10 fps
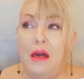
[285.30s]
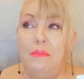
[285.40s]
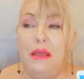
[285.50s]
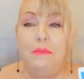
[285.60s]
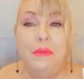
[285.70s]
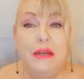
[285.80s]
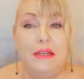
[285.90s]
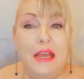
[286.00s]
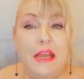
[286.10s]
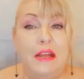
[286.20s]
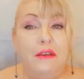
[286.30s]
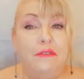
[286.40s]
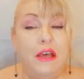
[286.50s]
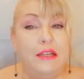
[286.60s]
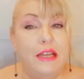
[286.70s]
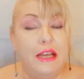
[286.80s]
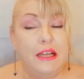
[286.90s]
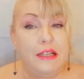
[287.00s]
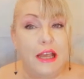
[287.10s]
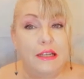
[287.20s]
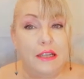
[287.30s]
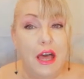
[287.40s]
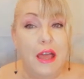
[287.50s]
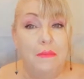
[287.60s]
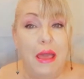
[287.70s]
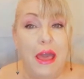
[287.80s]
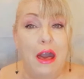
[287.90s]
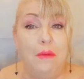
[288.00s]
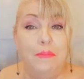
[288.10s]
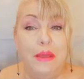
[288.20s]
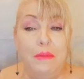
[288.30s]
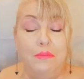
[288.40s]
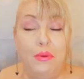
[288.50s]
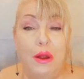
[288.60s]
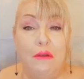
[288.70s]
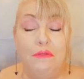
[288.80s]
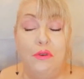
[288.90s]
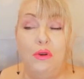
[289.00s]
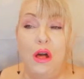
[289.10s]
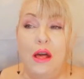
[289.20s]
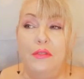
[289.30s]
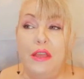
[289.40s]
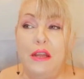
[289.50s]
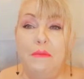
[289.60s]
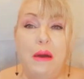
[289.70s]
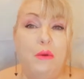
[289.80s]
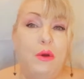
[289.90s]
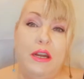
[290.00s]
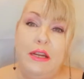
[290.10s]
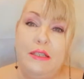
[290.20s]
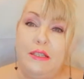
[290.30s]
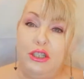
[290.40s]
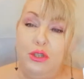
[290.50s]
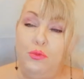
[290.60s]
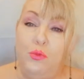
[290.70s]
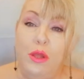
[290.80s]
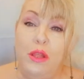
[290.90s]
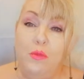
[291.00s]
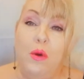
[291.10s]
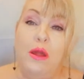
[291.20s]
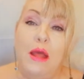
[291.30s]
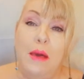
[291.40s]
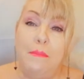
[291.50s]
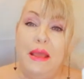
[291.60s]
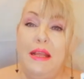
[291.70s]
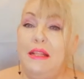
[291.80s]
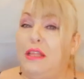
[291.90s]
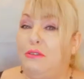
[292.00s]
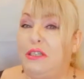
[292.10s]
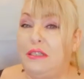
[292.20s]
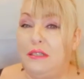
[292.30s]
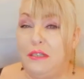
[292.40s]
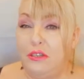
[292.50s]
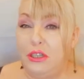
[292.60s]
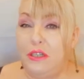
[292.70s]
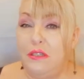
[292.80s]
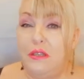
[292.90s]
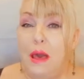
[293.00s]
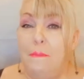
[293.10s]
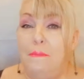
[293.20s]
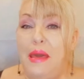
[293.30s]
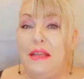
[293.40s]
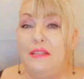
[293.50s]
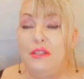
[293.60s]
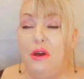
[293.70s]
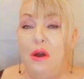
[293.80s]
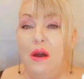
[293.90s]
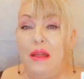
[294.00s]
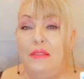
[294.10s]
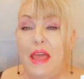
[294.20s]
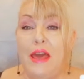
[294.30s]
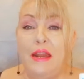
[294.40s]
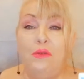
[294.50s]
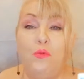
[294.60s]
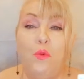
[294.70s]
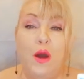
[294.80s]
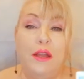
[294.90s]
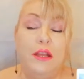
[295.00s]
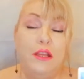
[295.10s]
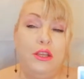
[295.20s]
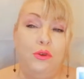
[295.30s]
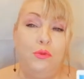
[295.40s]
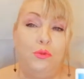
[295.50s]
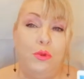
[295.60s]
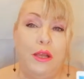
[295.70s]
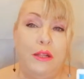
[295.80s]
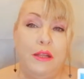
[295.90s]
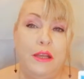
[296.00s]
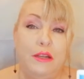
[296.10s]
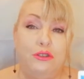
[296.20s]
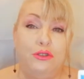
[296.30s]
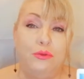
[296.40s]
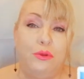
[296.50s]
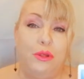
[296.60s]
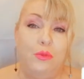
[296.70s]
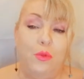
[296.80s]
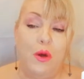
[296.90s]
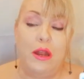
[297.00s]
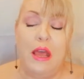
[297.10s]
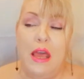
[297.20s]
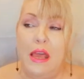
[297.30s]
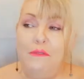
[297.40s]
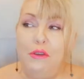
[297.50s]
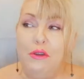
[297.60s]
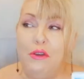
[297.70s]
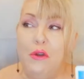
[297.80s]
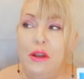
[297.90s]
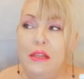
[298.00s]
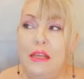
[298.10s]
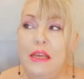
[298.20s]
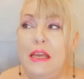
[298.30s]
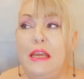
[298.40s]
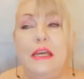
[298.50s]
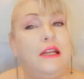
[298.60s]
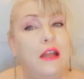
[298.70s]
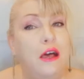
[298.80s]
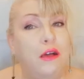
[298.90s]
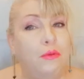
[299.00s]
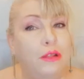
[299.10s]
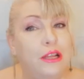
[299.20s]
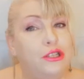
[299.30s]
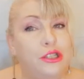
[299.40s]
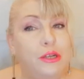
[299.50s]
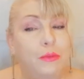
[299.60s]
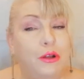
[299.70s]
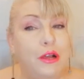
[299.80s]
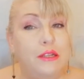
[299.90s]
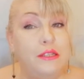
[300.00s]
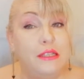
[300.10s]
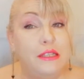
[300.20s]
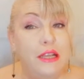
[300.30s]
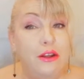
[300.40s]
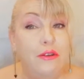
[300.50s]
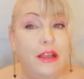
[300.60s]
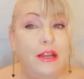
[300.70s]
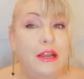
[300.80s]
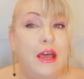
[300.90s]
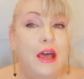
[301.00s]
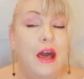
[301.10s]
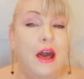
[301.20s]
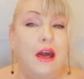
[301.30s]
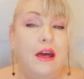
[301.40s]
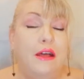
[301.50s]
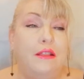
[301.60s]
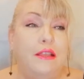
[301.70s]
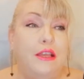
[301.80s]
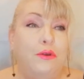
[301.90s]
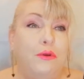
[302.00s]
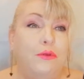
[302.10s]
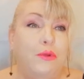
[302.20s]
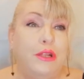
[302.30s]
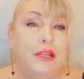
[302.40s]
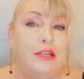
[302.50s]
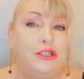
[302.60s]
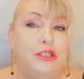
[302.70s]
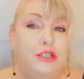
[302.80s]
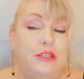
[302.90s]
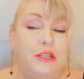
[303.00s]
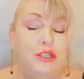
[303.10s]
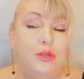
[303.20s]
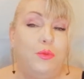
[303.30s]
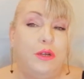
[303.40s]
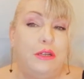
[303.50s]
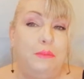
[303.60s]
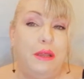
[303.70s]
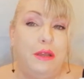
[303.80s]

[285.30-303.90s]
being meditative, taking that time out, being prayerful, thinking about what it is that you really want, making those decisions based on that and what you really and truly want. If you're currently in a relationship or considering that you are in relationship, that you want to be